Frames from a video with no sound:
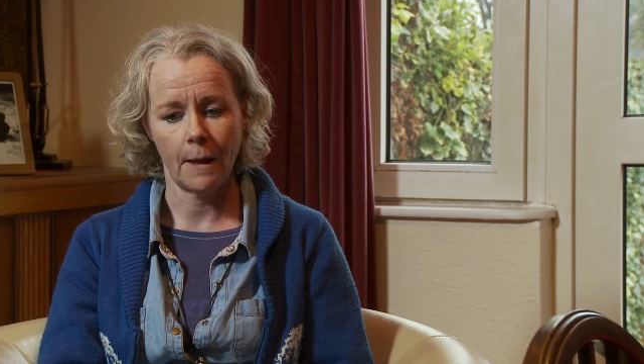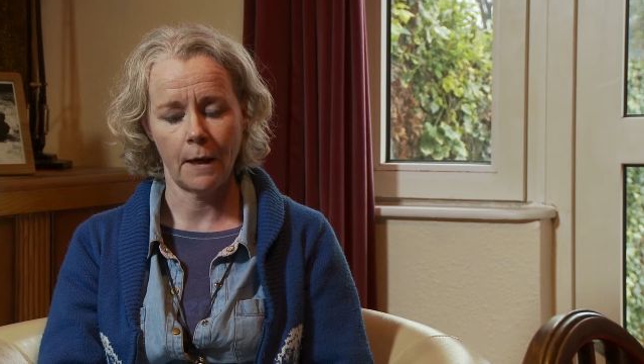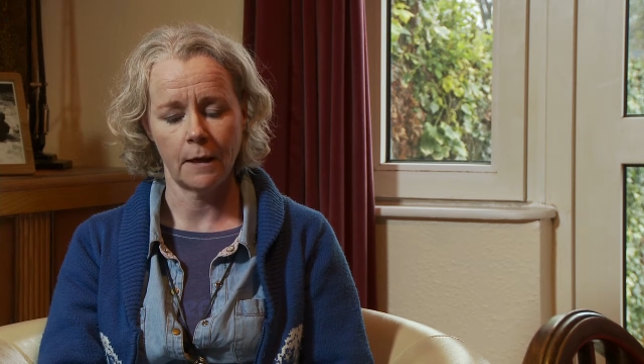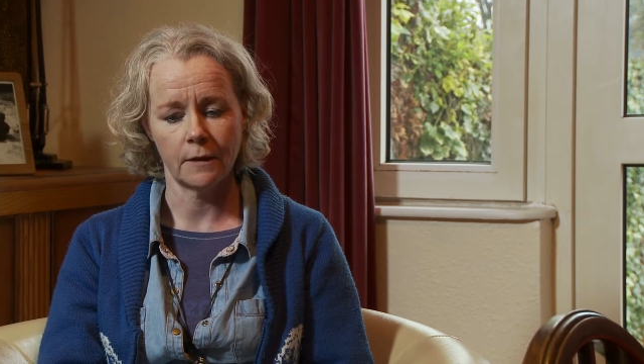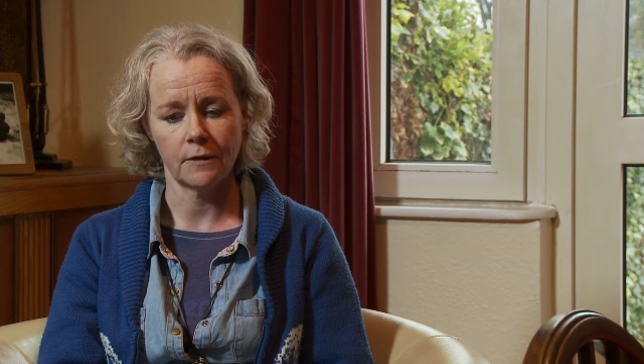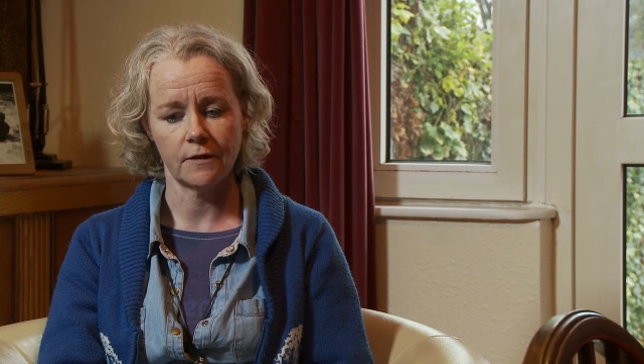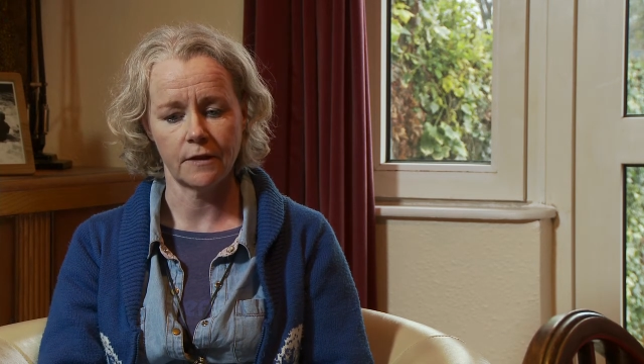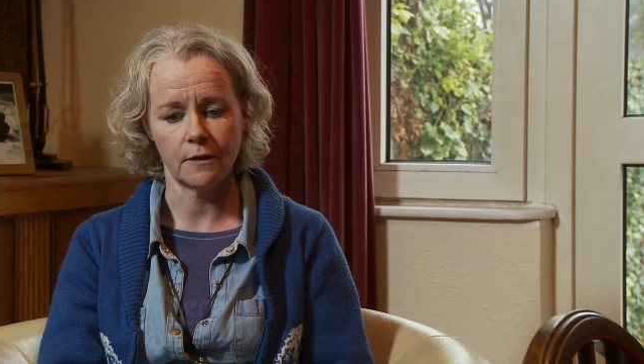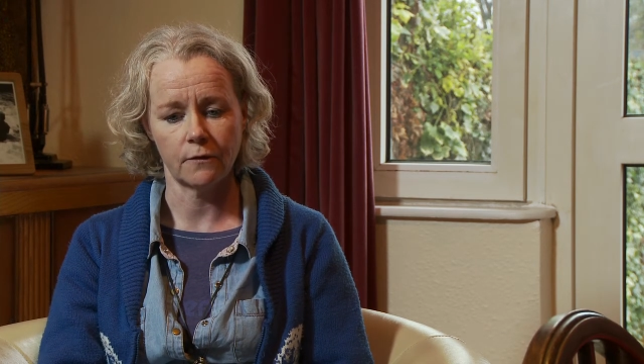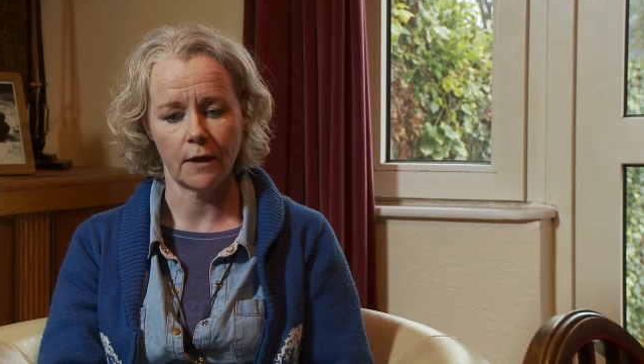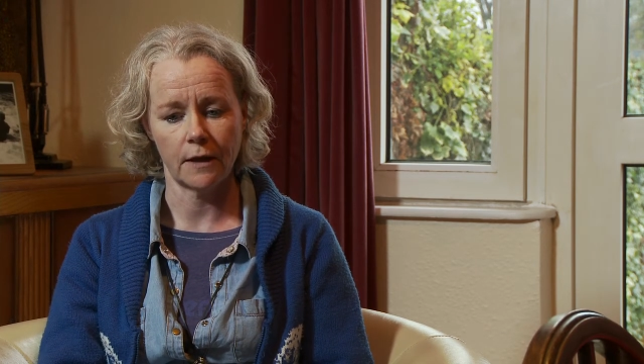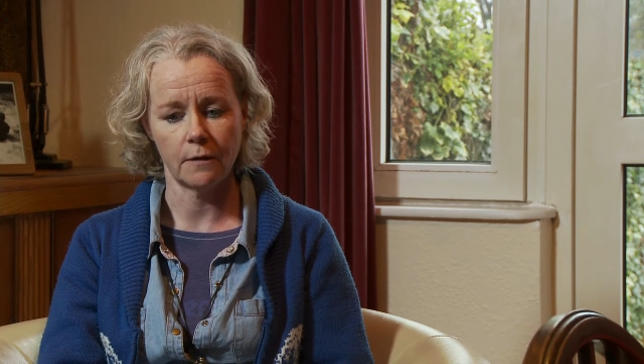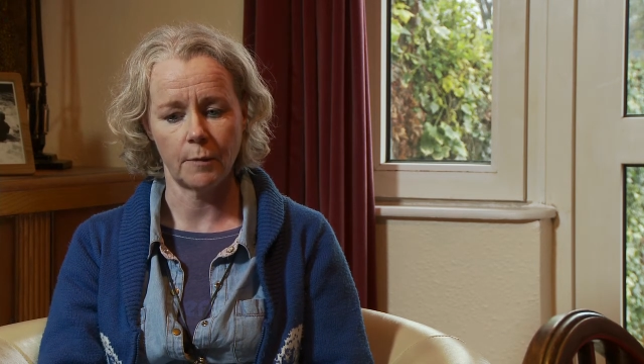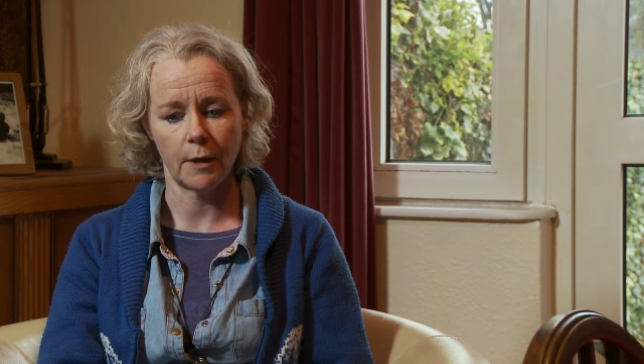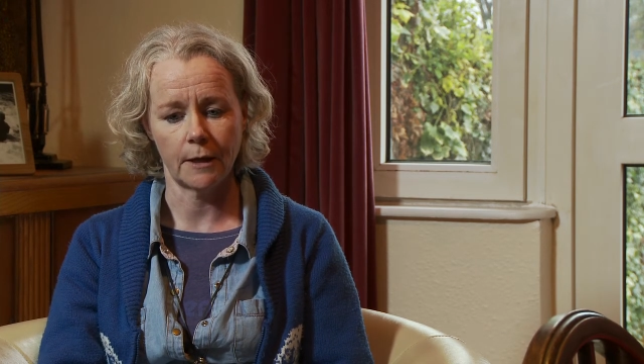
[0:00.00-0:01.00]
to see a
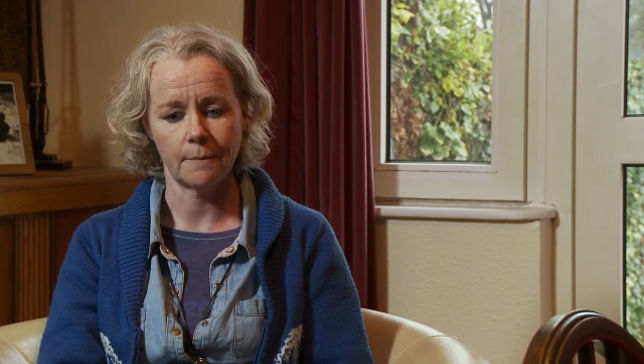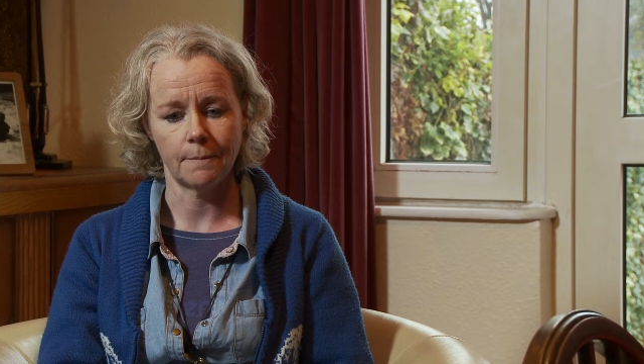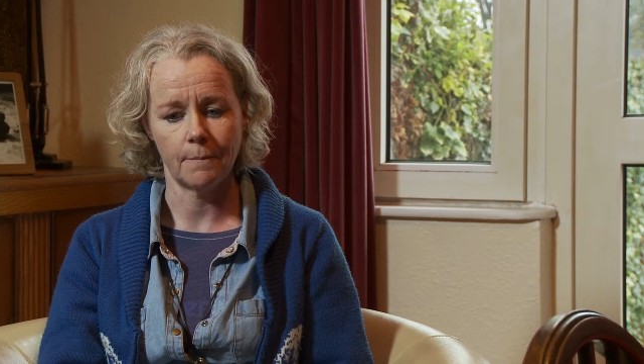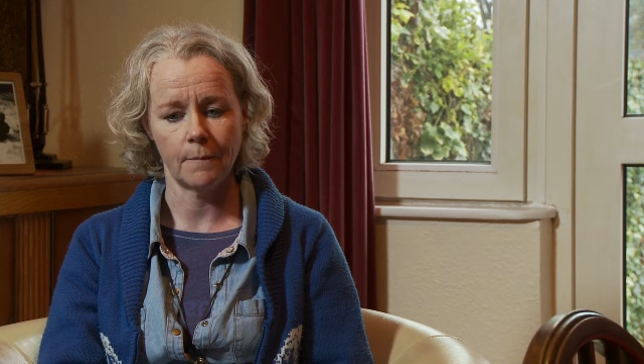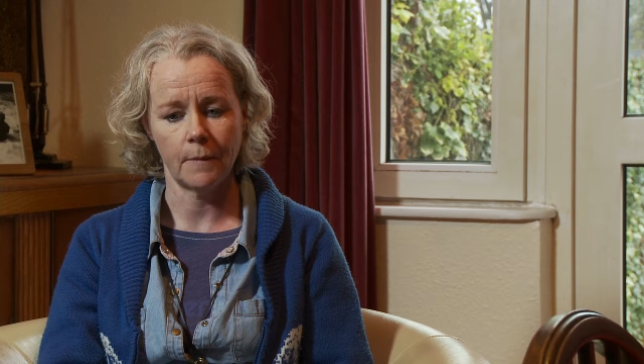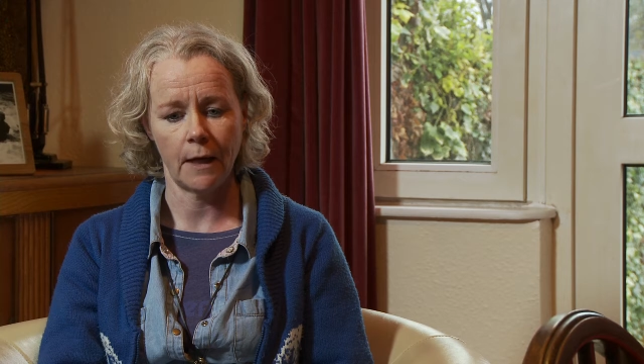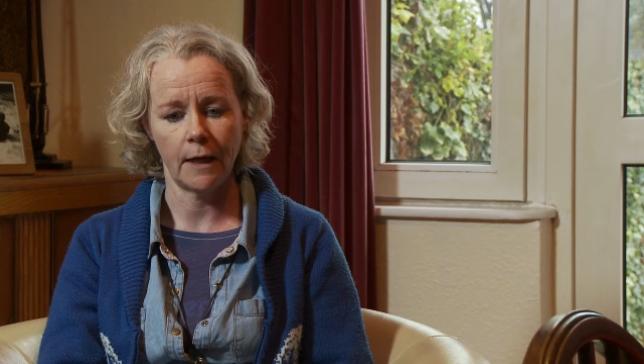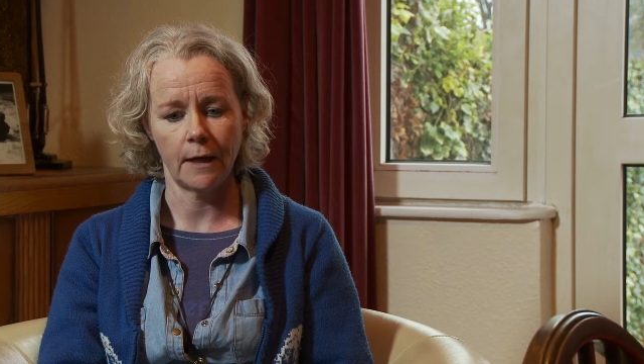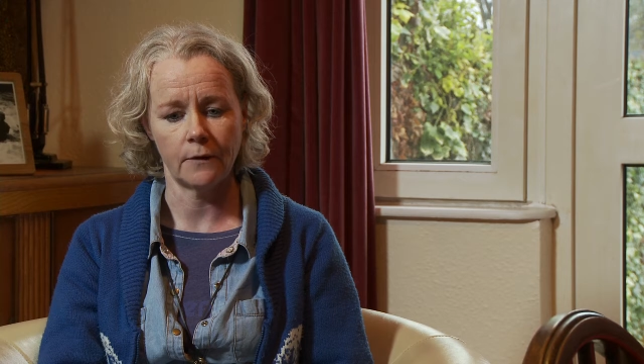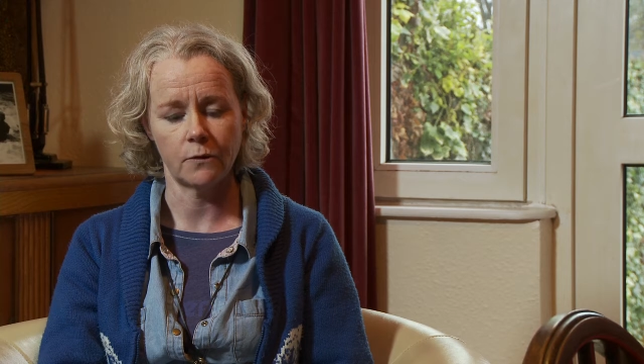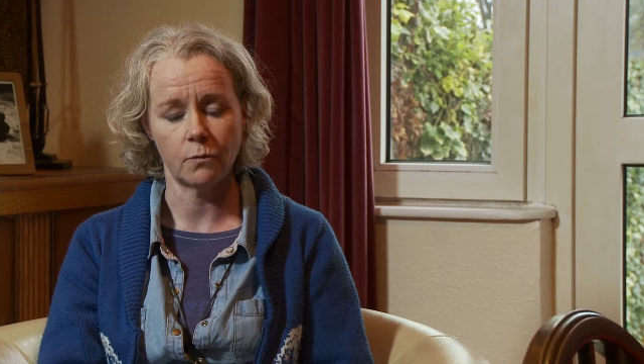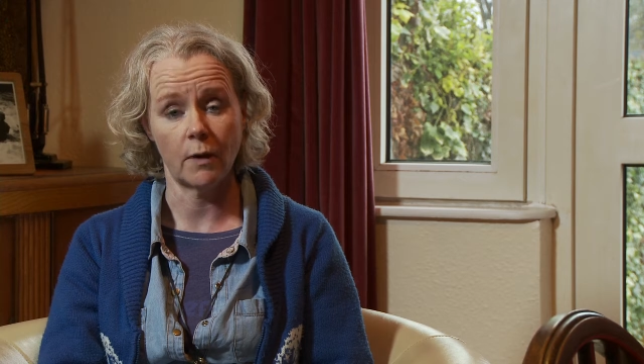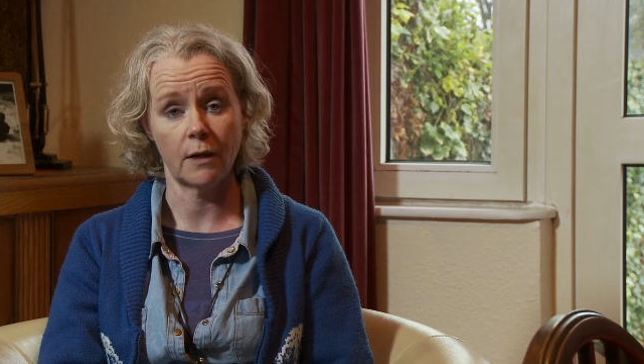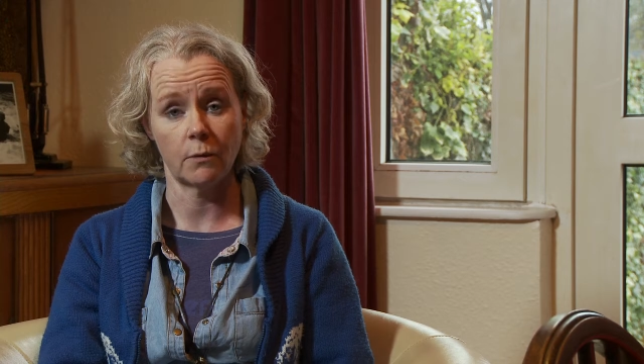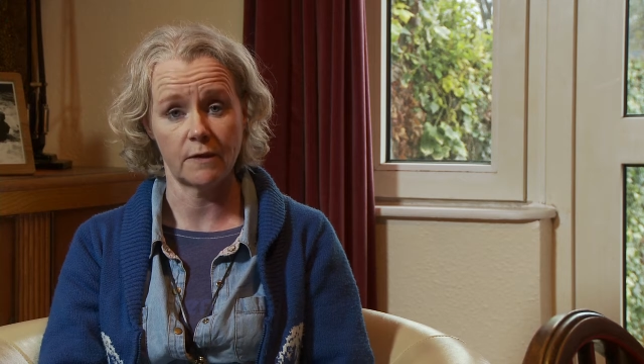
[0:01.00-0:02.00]
friend of mine, and when